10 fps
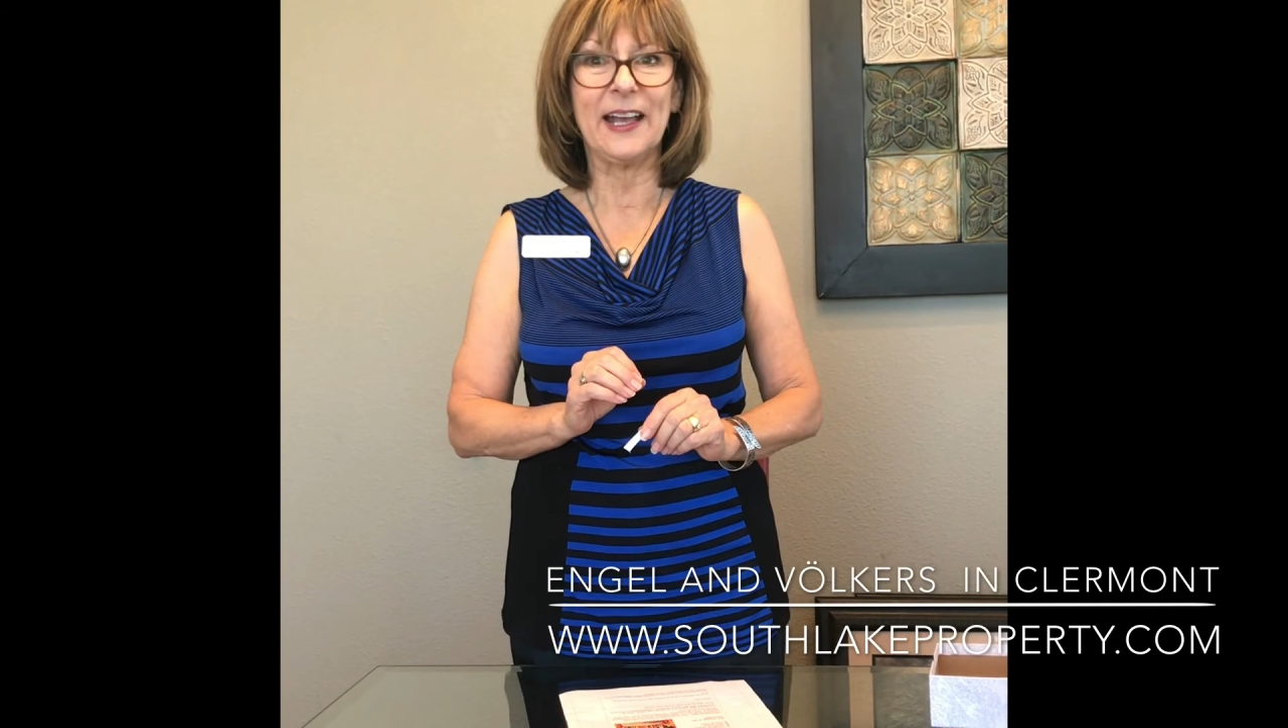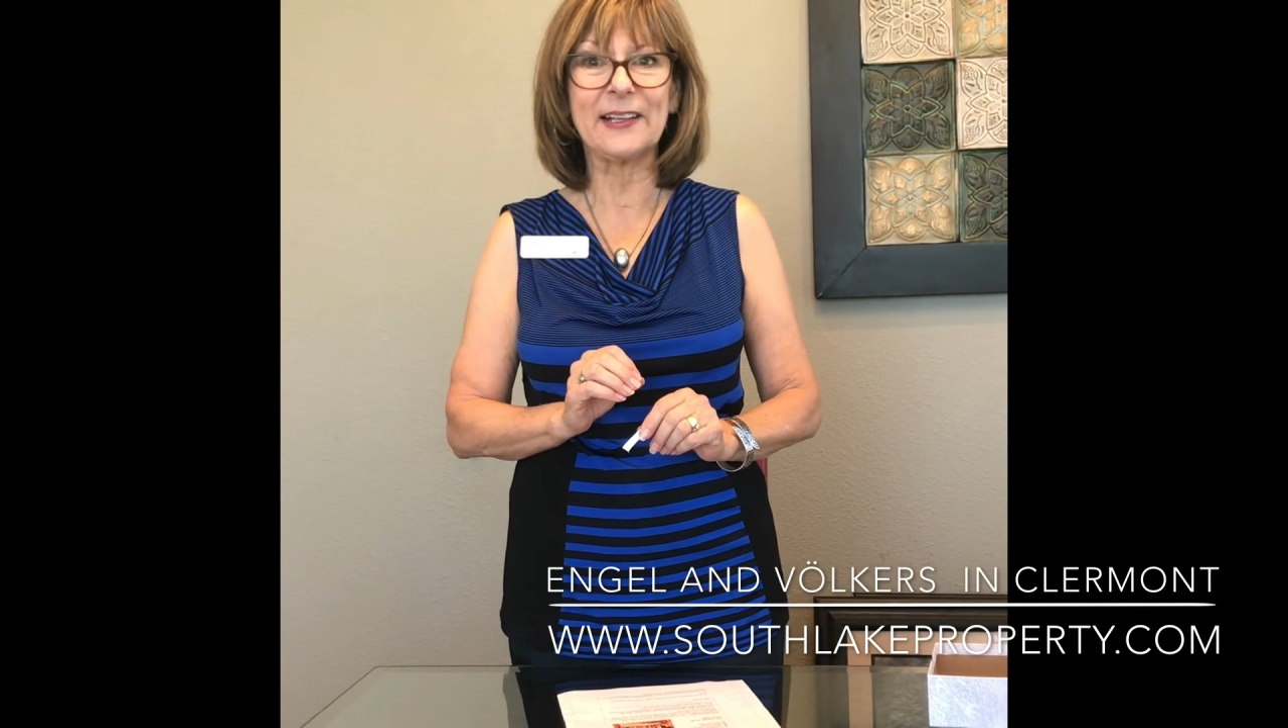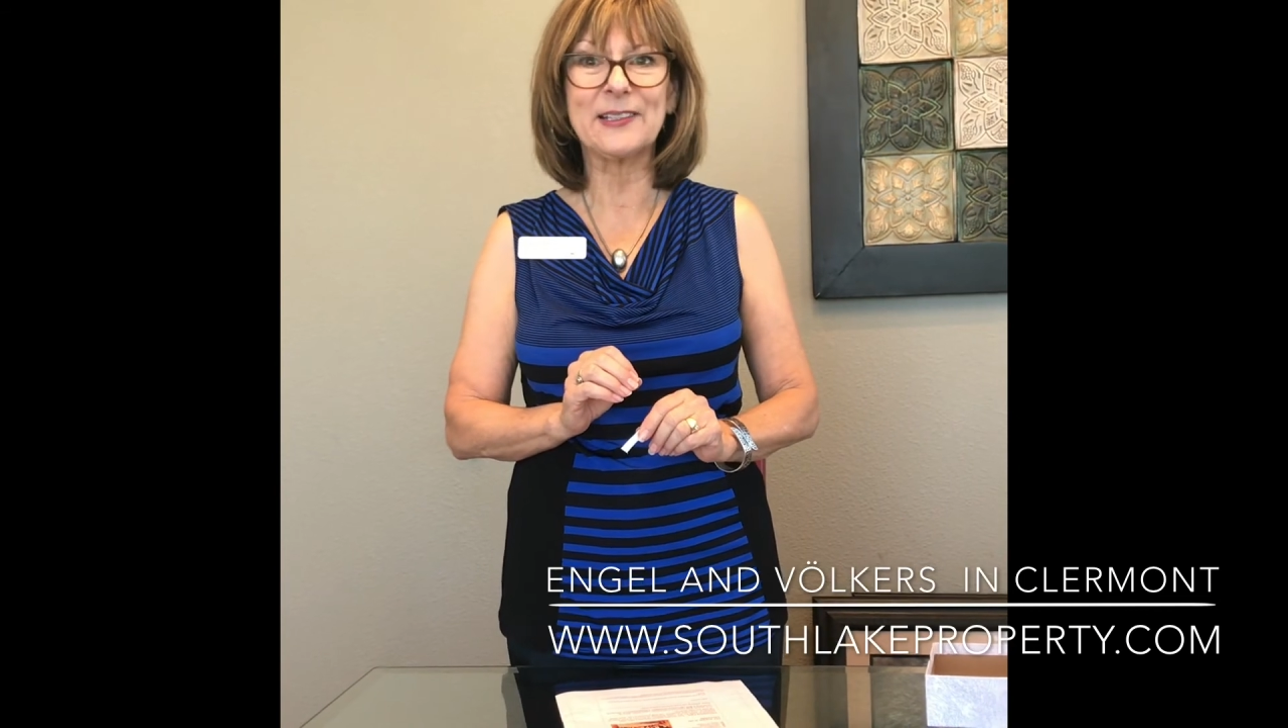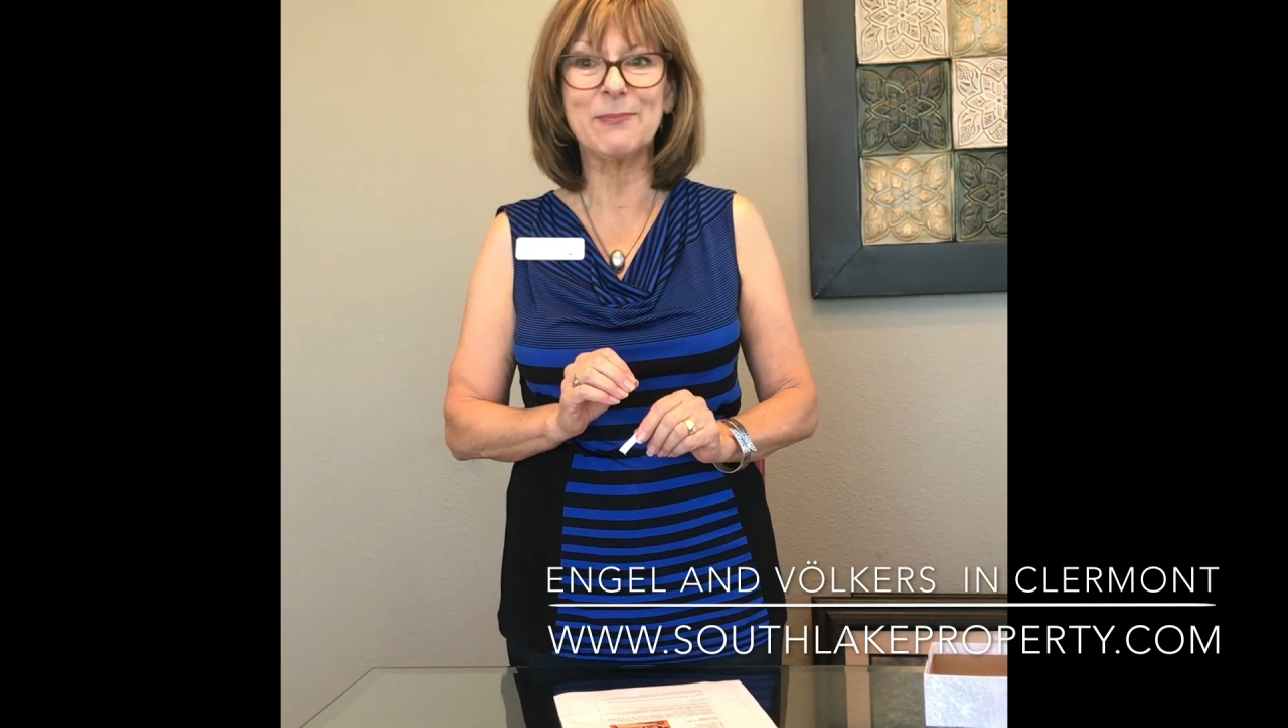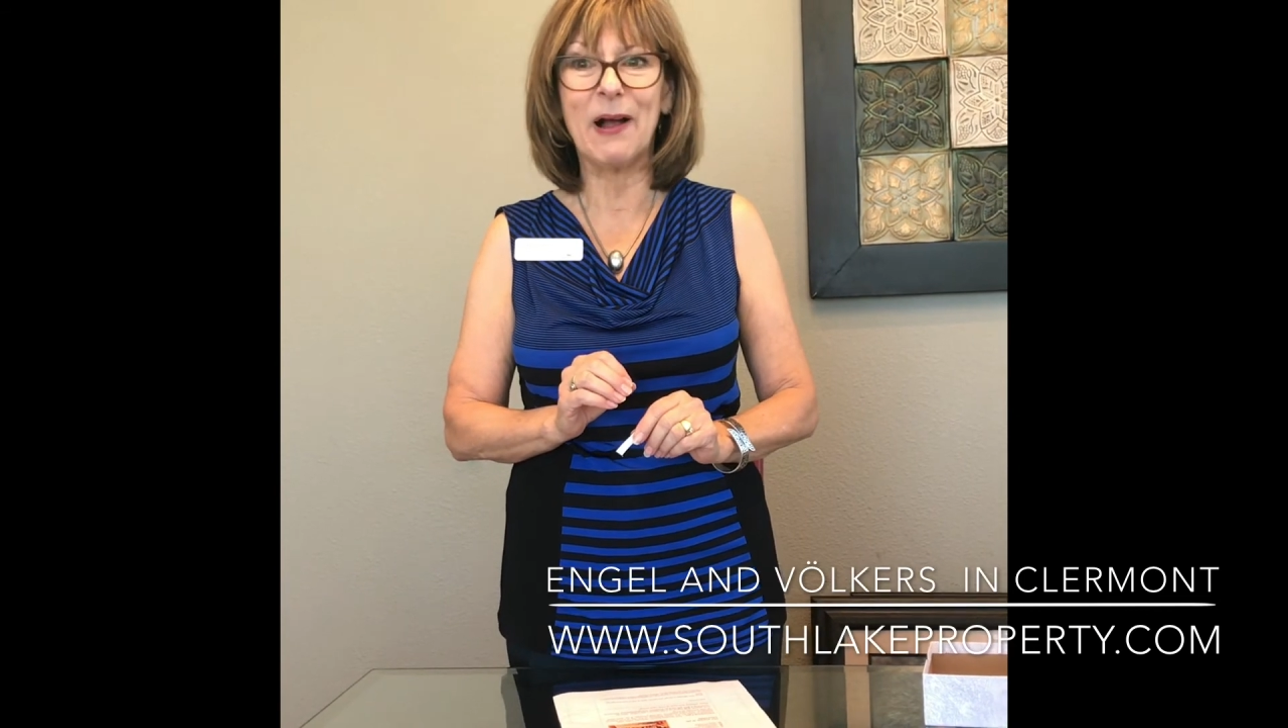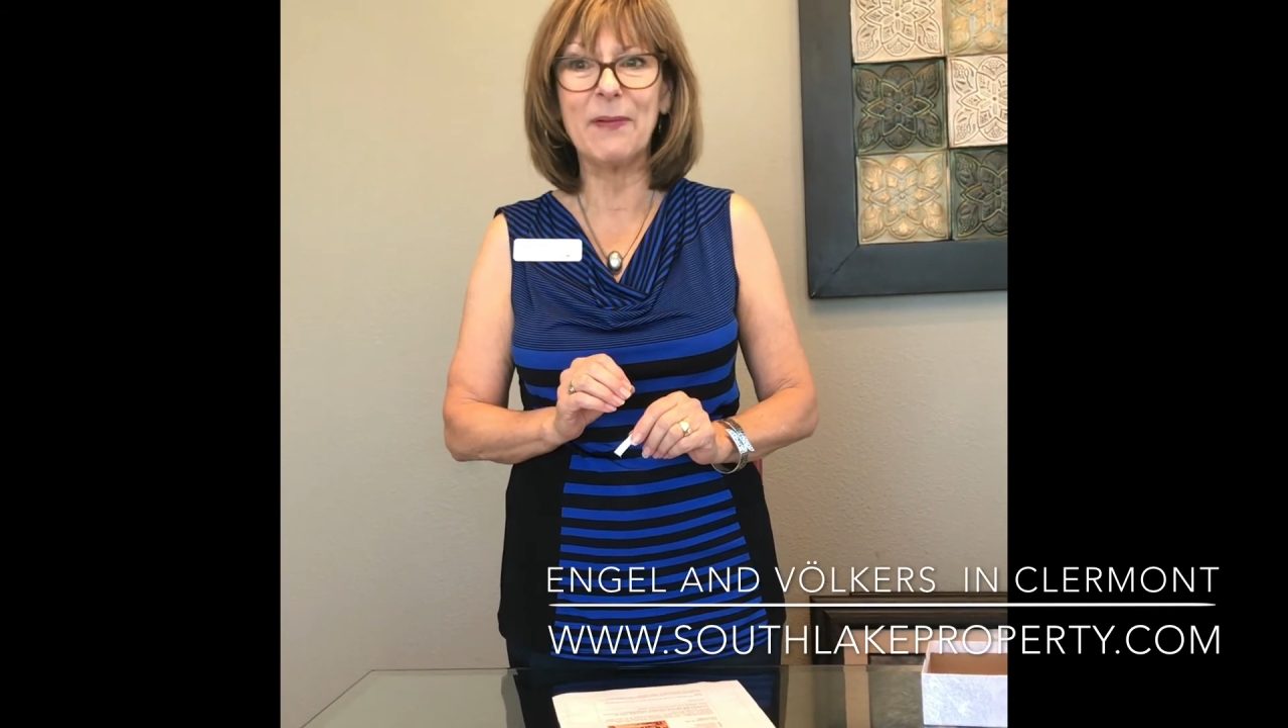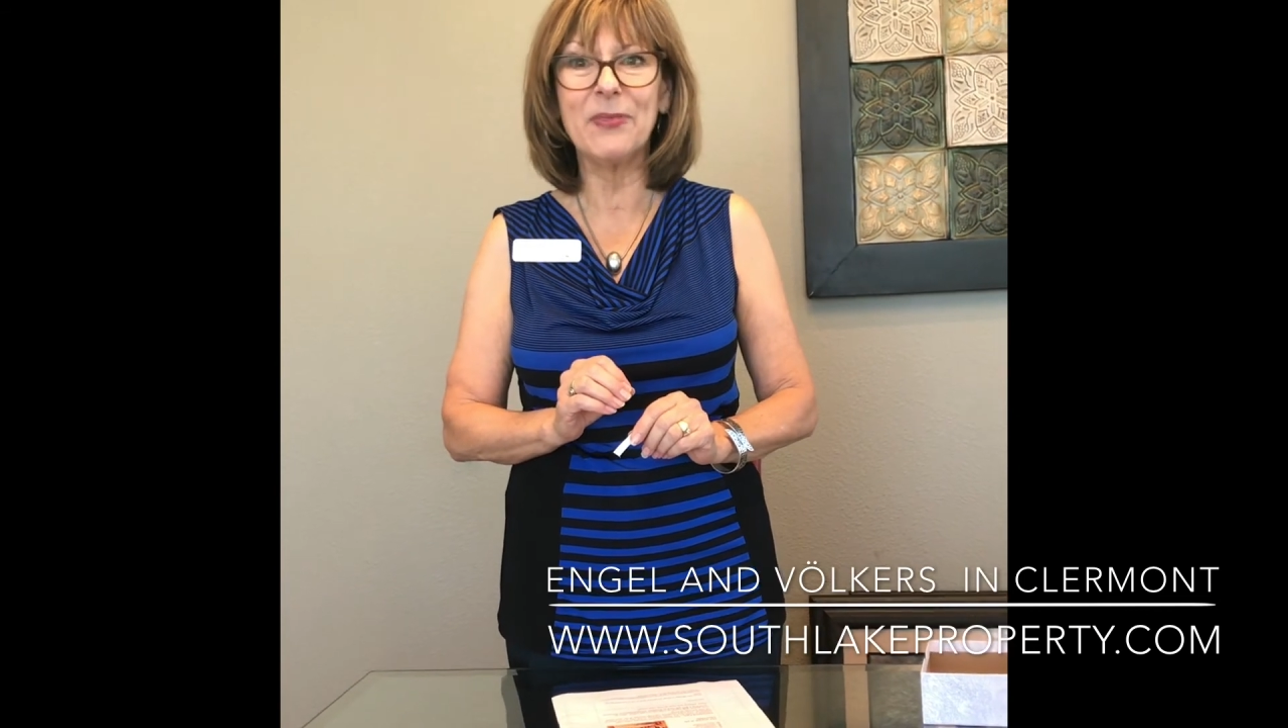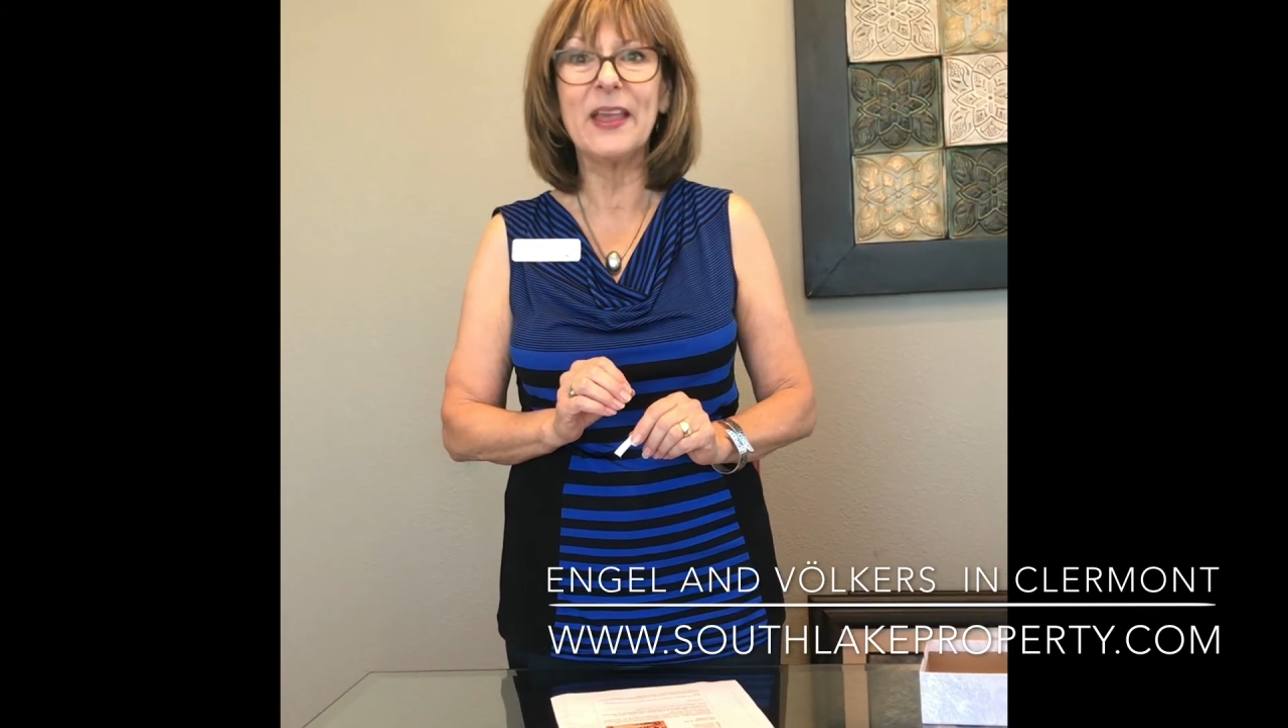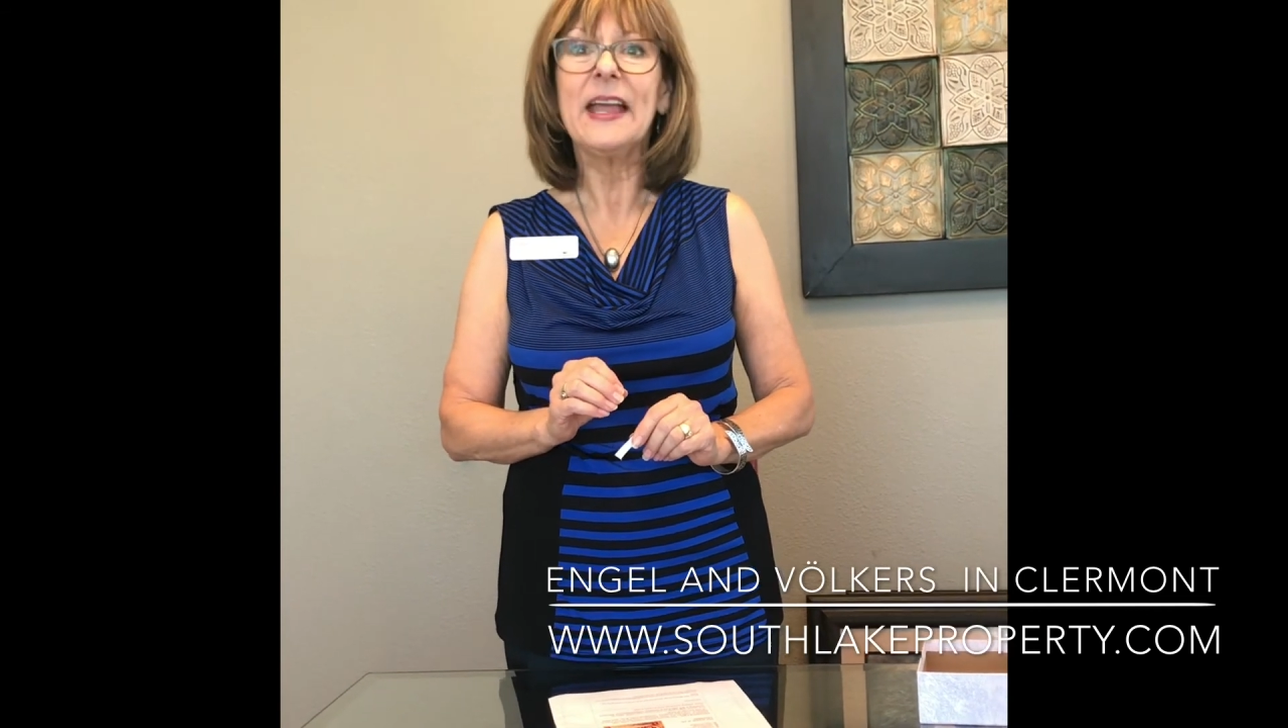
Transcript: next month,